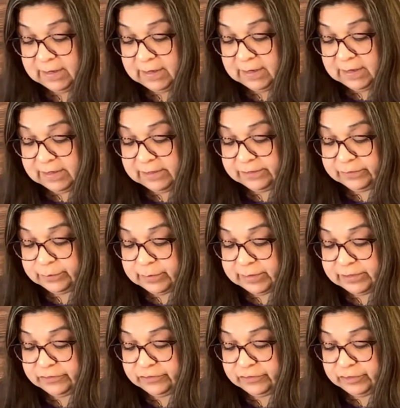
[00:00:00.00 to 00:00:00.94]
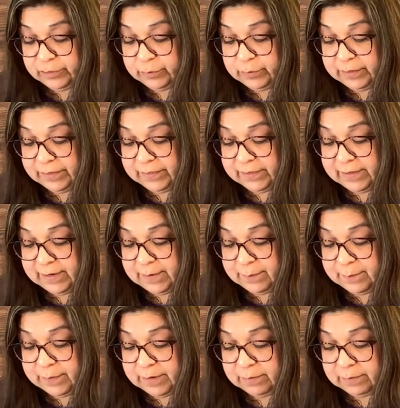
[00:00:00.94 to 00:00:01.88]
I just want to show you one thing
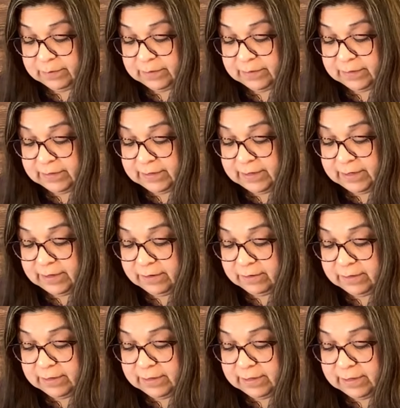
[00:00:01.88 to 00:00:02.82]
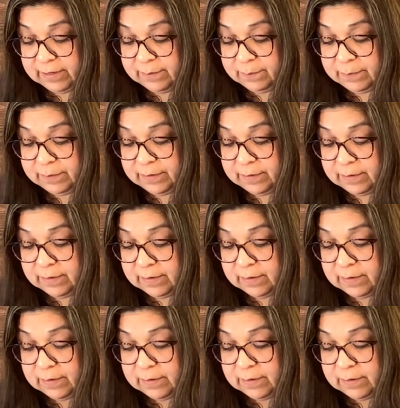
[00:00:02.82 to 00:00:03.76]
about the tear tape
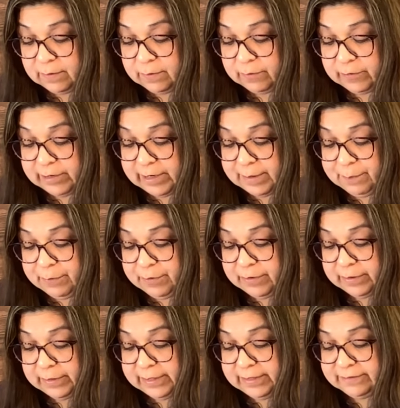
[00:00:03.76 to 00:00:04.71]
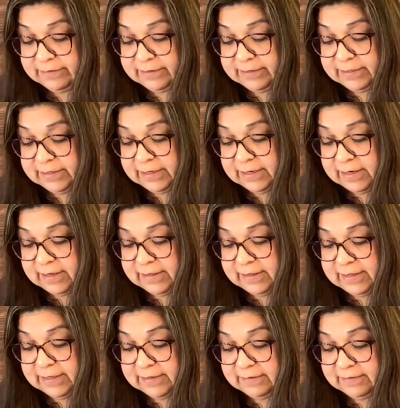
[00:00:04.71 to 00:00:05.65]
where I placed it on
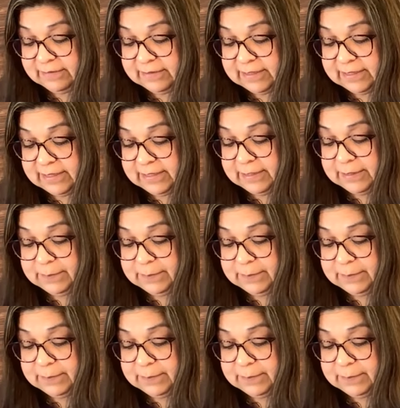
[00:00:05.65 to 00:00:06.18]
the inside.